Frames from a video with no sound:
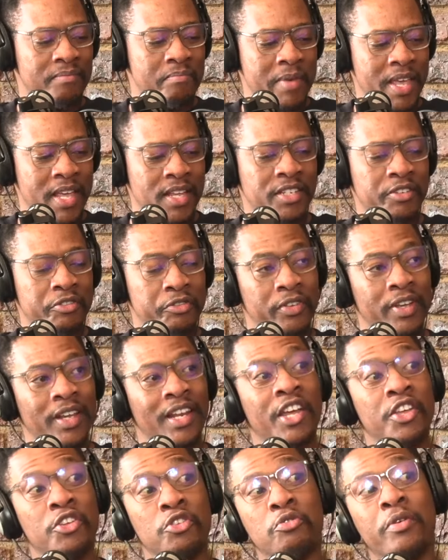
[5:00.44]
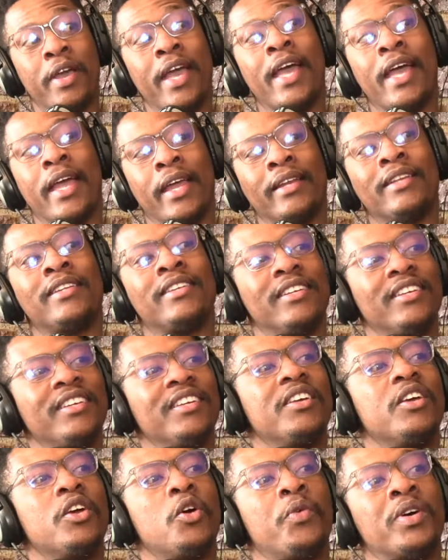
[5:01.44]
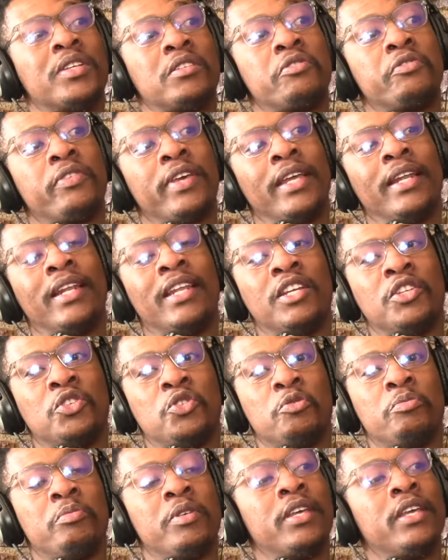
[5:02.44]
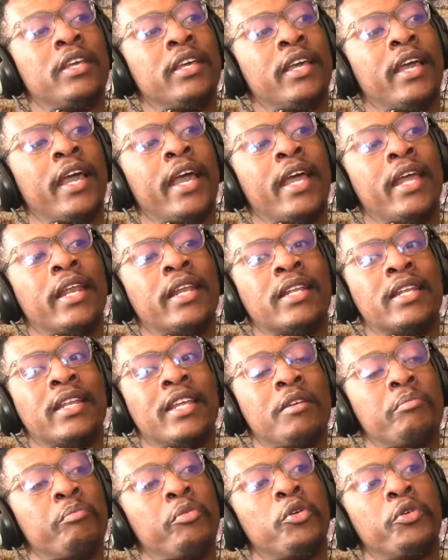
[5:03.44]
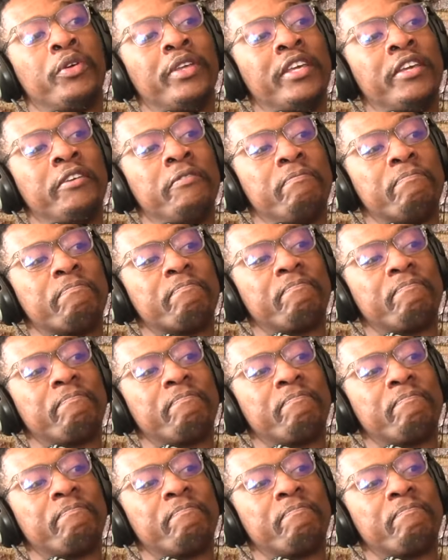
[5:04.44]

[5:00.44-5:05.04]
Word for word: major failure you had mm. was failing to be an employee.